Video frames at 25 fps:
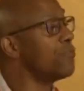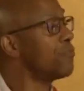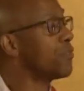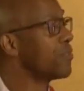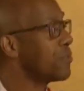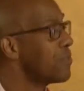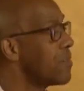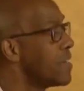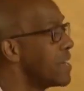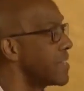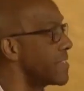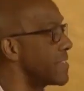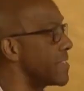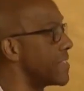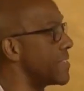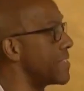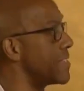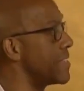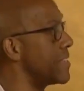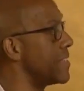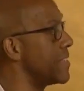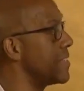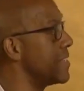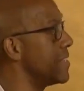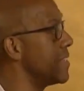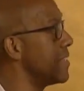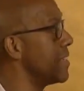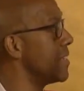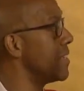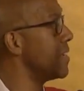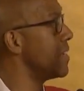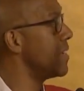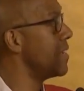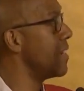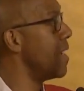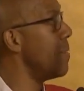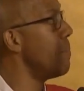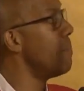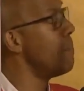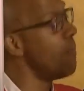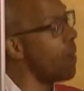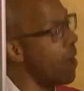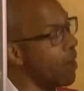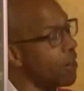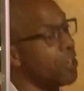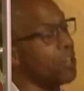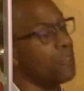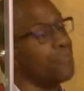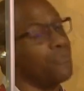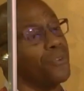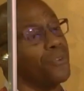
for us, a model